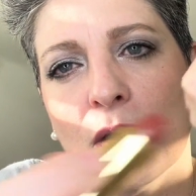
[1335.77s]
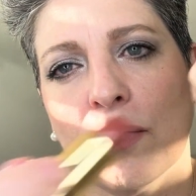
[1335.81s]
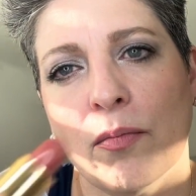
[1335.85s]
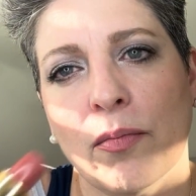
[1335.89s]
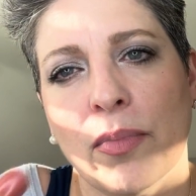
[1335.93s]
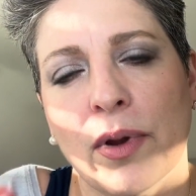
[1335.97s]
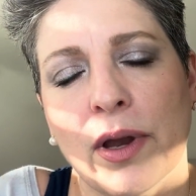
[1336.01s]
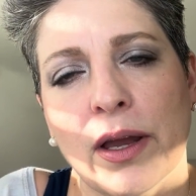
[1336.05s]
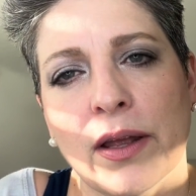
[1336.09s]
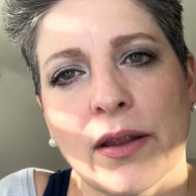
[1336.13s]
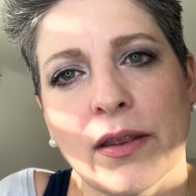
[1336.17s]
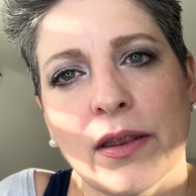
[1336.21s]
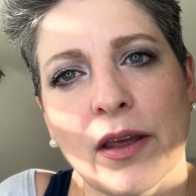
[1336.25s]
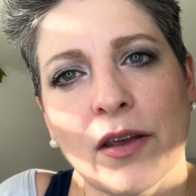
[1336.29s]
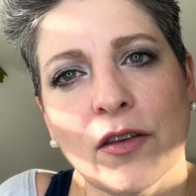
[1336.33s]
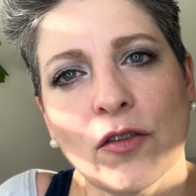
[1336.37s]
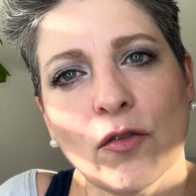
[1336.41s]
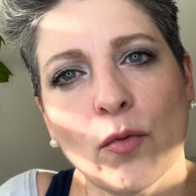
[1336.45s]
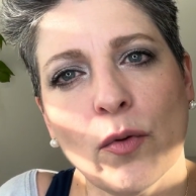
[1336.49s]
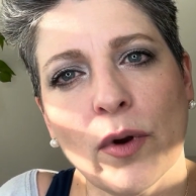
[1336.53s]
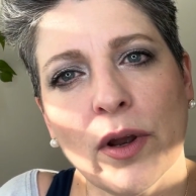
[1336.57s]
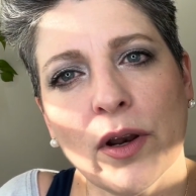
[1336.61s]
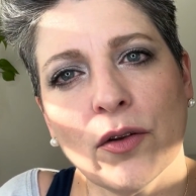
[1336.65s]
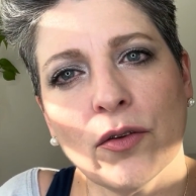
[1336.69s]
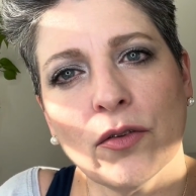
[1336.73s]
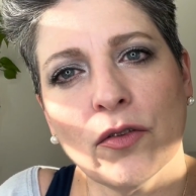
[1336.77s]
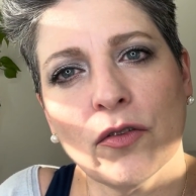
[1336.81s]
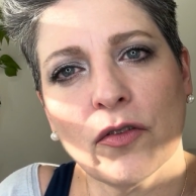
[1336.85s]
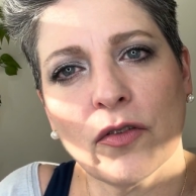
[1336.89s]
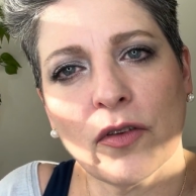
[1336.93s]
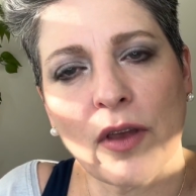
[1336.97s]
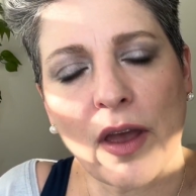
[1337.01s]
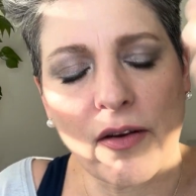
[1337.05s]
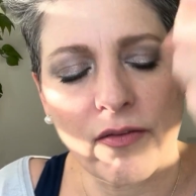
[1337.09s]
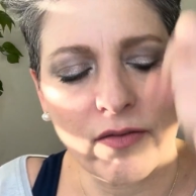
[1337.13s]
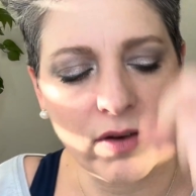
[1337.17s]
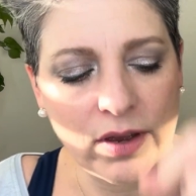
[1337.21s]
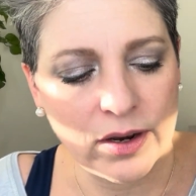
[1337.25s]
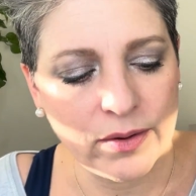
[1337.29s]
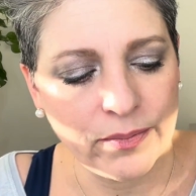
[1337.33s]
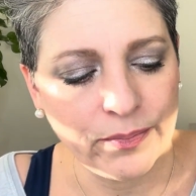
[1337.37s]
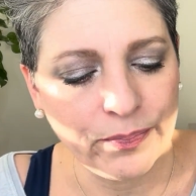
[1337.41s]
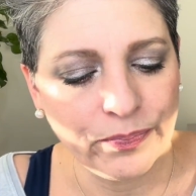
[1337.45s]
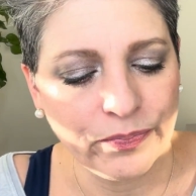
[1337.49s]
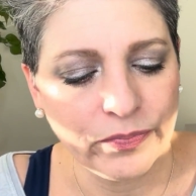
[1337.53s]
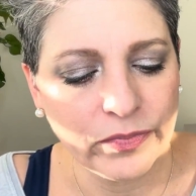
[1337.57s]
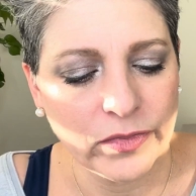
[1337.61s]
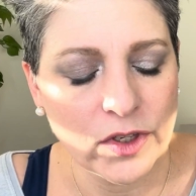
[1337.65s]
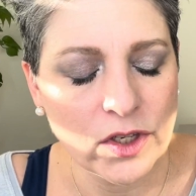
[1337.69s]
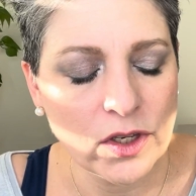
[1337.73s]
but that's 107.
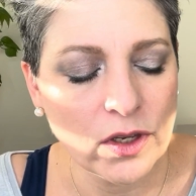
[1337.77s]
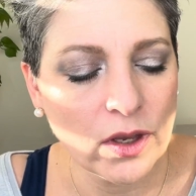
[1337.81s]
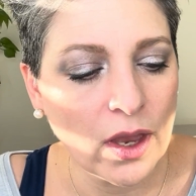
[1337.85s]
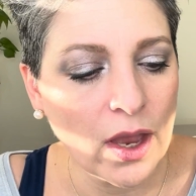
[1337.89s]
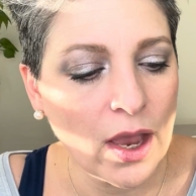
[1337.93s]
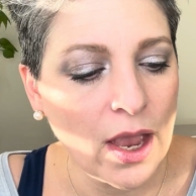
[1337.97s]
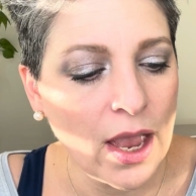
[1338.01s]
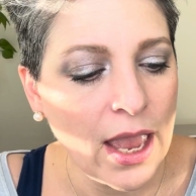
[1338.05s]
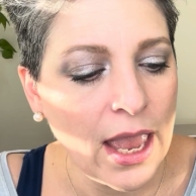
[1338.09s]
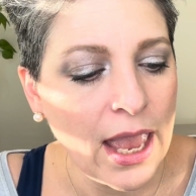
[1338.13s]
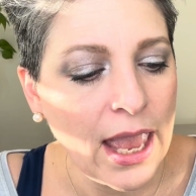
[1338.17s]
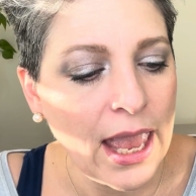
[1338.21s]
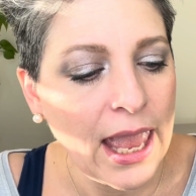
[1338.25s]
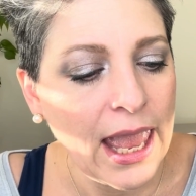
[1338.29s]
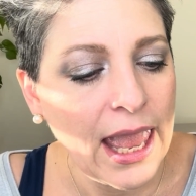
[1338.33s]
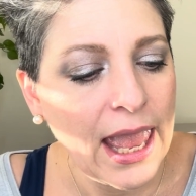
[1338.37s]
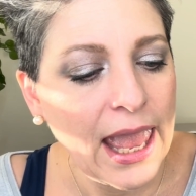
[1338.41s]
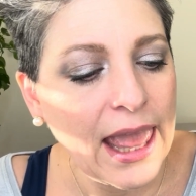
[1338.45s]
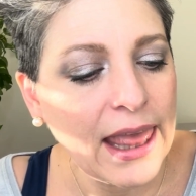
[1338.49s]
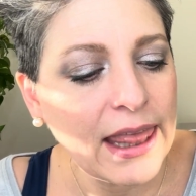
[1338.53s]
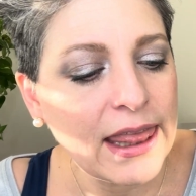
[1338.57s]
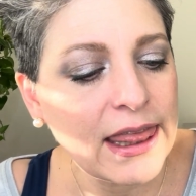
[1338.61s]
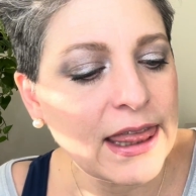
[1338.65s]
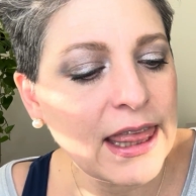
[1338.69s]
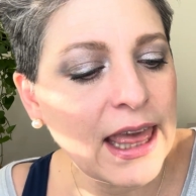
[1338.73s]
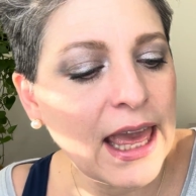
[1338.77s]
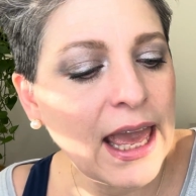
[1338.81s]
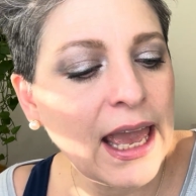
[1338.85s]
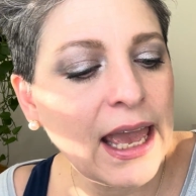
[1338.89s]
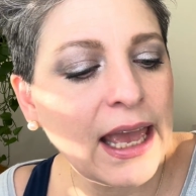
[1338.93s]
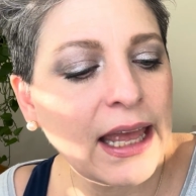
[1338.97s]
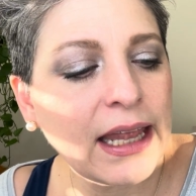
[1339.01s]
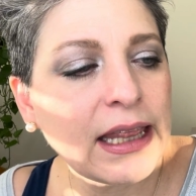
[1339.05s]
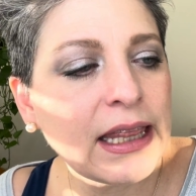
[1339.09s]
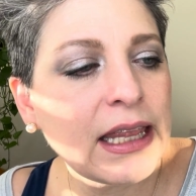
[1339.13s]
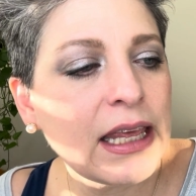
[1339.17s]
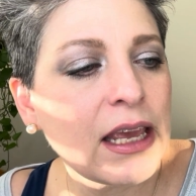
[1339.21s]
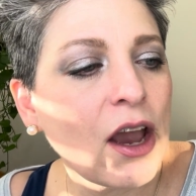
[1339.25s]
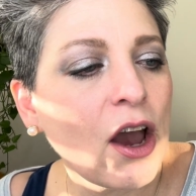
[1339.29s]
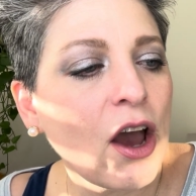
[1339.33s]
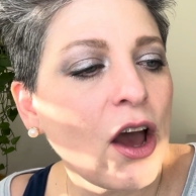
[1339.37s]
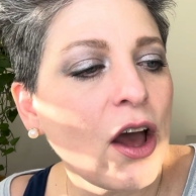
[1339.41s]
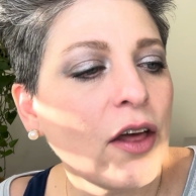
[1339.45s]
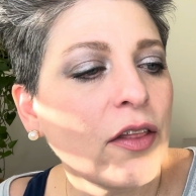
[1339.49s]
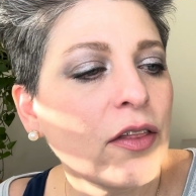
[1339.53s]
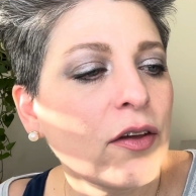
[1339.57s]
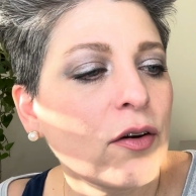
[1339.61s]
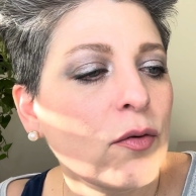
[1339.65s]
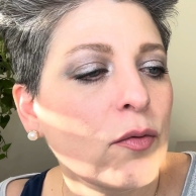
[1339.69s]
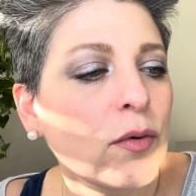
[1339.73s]
And then the
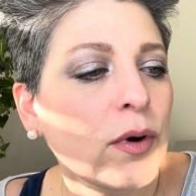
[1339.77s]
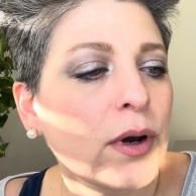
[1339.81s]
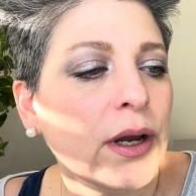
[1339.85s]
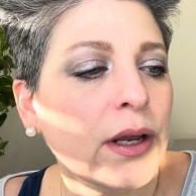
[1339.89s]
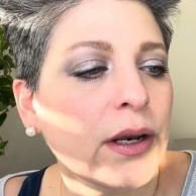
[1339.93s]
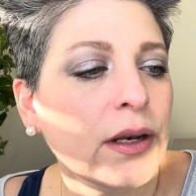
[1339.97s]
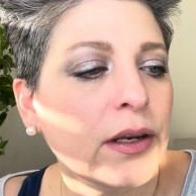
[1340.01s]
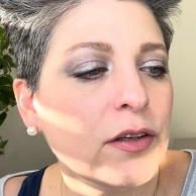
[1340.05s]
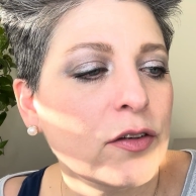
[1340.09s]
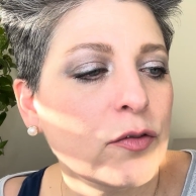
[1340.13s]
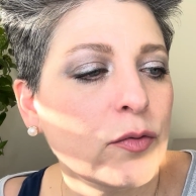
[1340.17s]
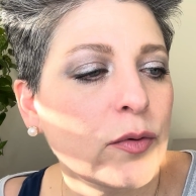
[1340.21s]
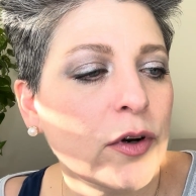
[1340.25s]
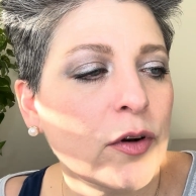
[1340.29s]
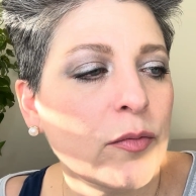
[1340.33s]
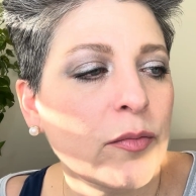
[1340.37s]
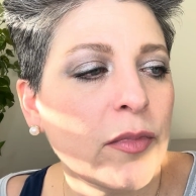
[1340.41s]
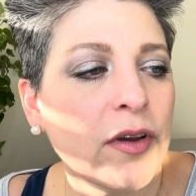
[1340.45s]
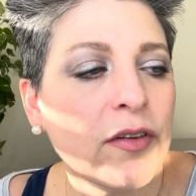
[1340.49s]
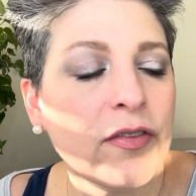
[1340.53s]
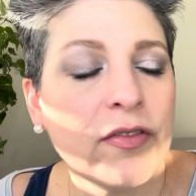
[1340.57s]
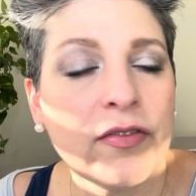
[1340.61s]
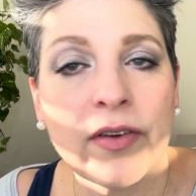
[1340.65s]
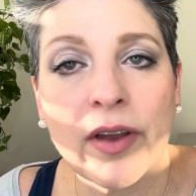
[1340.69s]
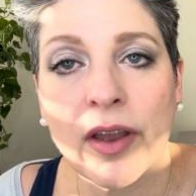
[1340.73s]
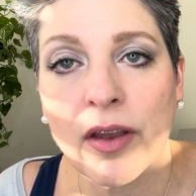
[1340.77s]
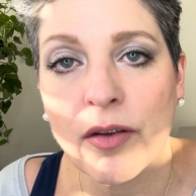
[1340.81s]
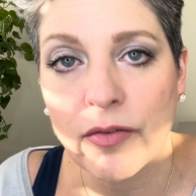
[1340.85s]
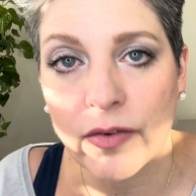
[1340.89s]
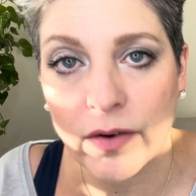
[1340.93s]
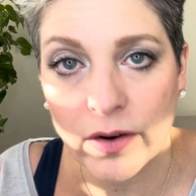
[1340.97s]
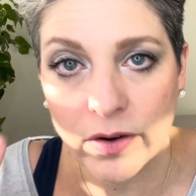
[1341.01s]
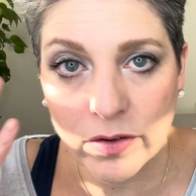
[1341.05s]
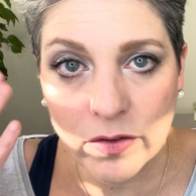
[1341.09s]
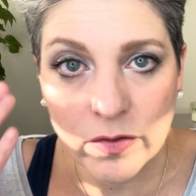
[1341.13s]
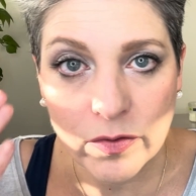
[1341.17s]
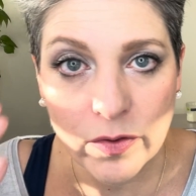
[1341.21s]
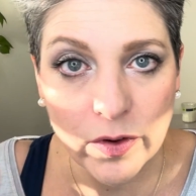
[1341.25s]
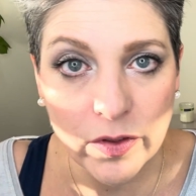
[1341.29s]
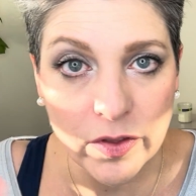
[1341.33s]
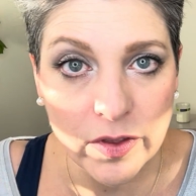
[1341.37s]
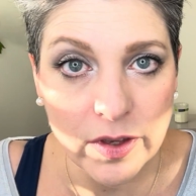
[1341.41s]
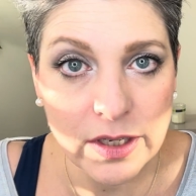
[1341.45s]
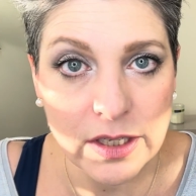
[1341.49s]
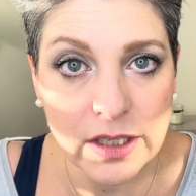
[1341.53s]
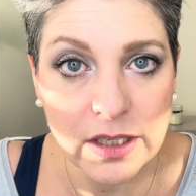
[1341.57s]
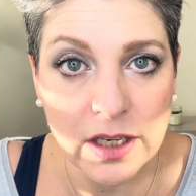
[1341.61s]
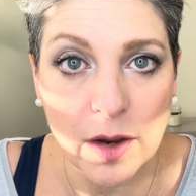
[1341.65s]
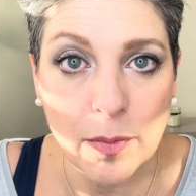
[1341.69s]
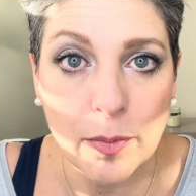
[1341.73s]
other one is one of my favorites for
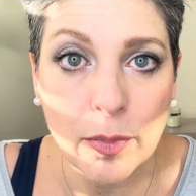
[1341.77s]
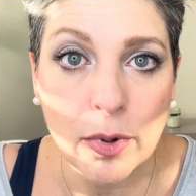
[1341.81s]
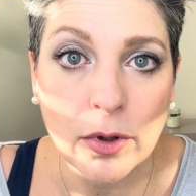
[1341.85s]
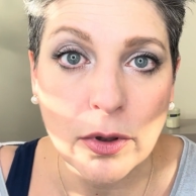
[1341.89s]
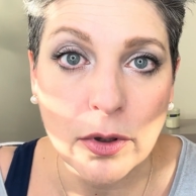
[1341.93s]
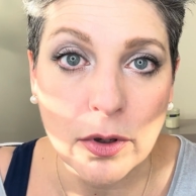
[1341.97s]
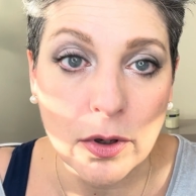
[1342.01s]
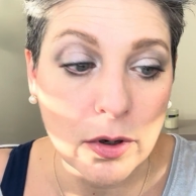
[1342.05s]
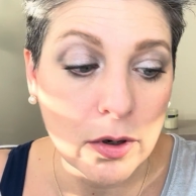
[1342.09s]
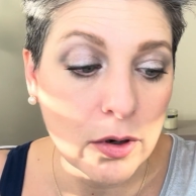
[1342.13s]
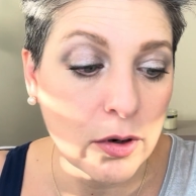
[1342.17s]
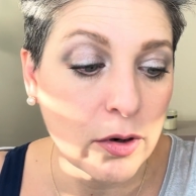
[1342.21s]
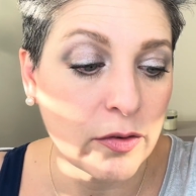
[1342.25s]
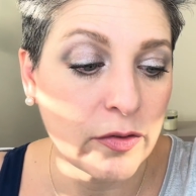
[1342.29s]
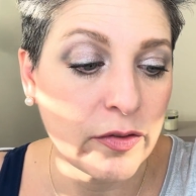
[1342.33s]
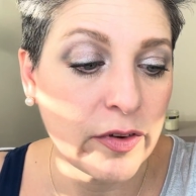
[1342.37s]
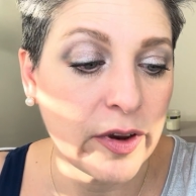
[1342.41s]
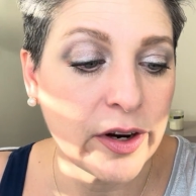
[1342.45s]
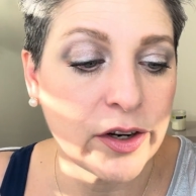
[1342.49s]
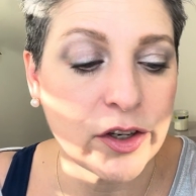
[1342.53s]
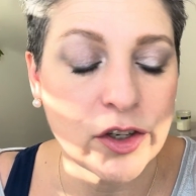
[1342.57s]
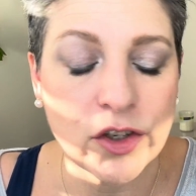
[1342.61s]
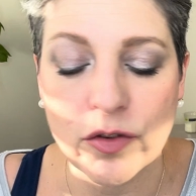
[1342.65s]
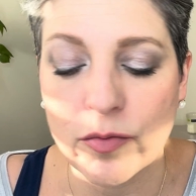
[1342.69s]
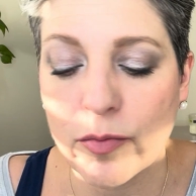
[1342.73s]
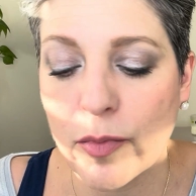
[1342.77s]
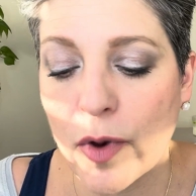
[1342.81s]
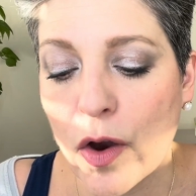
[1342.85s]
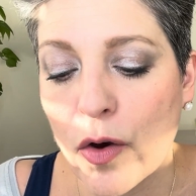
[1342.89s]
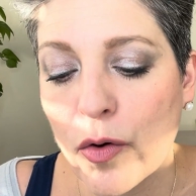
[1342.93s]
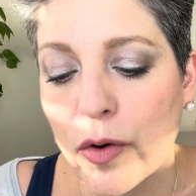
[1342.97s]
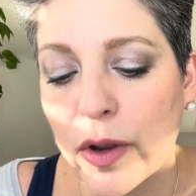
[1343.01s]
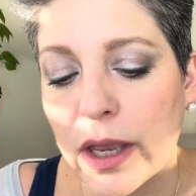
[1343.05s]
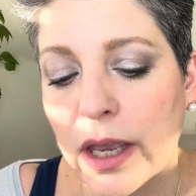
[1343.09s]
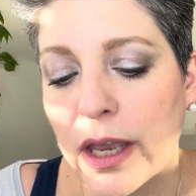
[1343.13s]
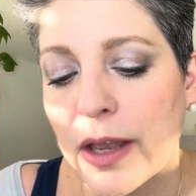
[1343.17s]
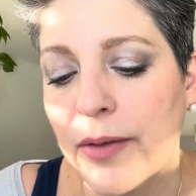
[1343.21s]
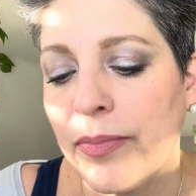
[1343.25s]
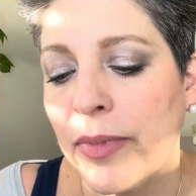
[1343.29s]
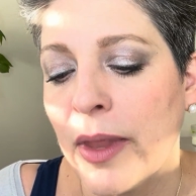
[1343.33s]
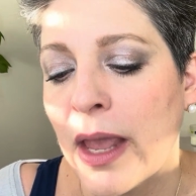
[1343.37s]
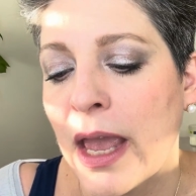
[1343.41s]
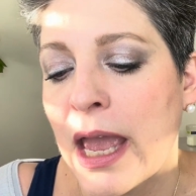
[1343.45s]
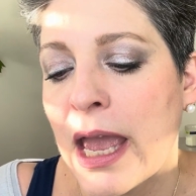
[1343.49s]
this type of look or very smoky,